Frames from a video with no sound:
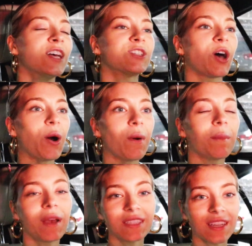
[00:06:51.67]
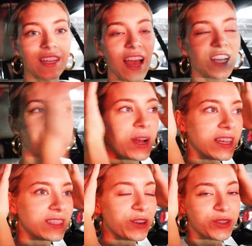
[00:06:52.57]
So basically, as you
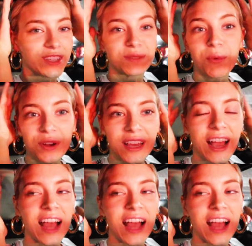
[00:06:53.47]
guys heard this morning,